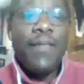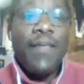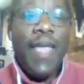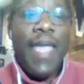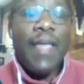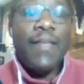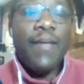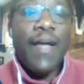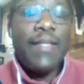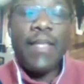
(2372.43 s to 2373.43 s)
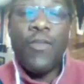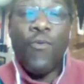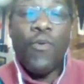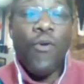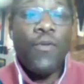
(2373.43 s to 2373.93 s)
And I didn't
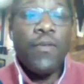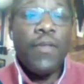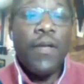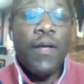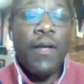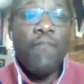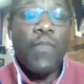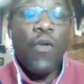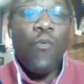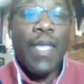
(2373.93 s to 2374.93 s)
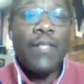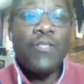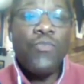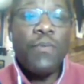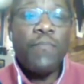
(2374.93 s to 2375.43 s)
know Kurt going
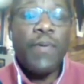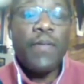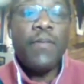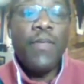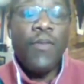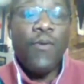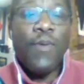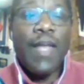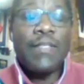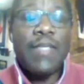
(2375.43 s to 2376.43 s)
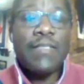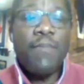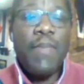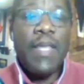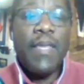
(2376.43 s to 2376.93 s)
into it, but got a chance
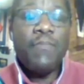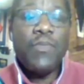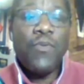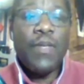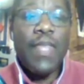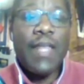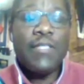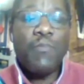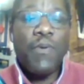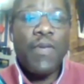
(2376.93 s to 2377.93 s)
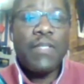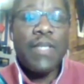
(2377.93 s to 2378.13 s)
to meet him during that experience.